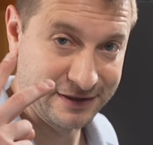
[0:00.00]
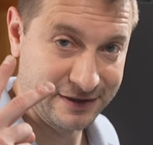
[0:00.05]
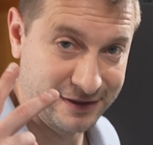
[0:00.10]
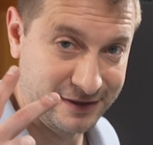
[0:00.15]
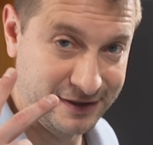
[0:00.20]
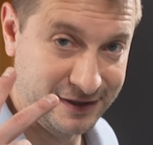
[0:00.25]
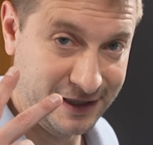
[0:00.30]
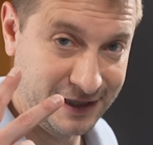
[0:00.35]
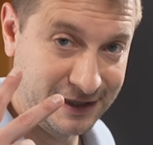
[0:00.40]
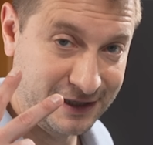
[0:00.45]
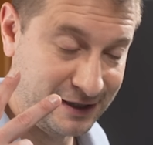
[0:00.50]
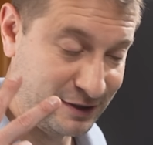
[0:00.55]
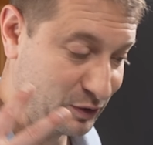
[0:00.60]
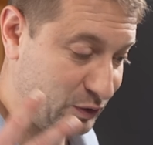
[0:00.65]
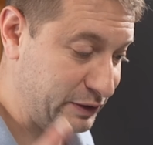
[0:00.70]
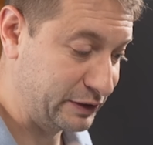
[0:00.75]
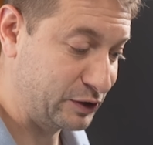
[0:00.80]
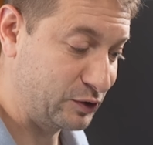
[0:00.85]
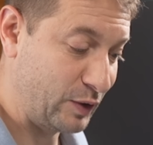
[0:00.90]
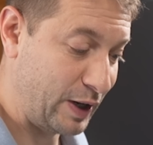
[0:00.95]
They can
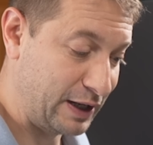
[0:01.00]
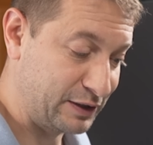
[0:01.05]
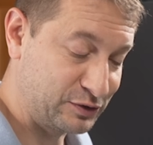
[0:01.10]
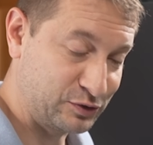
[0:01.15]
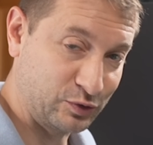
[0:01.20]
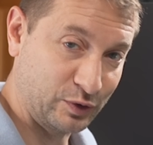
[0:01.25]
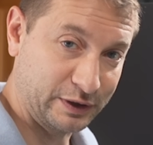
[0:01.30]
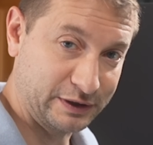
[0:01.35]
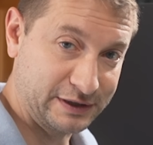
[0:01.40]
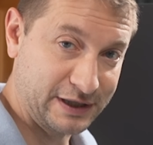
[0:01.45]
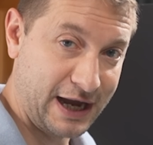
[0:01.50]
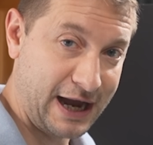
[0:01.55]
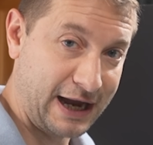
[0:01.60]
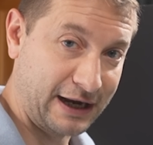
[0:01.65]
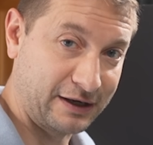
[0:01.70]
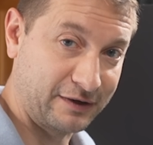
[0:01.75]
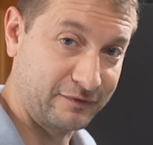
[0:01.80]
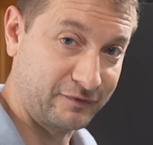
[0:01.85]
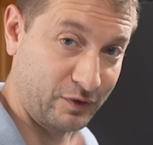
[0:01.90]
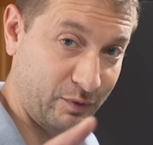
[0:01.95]
only go out to a
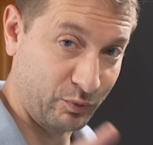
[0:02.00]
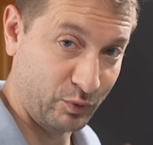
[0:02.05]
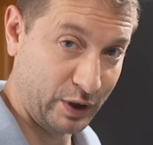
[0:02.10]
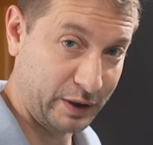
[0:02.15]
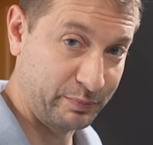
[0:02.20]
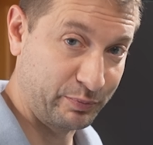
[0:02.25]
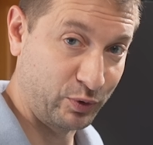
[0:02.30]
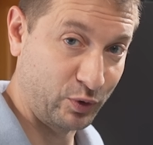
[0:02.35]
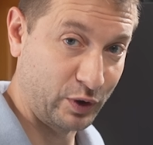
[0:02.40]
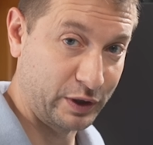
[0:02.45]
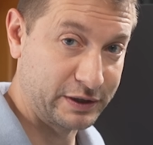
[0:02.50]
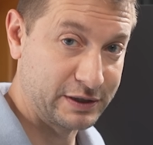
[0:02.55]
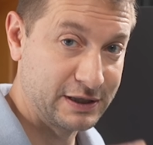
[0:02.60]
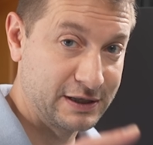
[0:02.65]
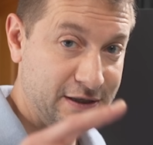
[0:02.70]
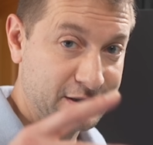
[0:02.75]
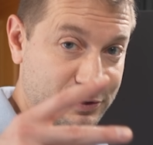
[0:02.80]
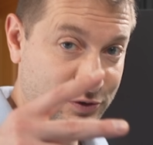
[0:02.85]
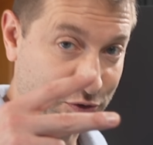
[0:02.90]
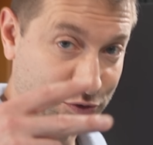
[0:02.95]
dock from one port
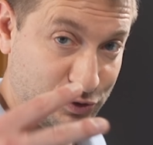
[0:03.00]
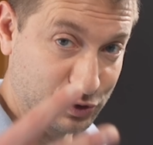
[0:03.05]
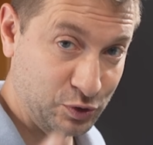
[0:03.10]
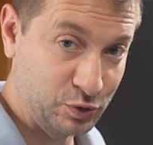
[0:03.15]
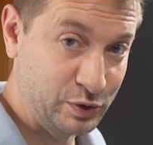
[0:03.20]
to two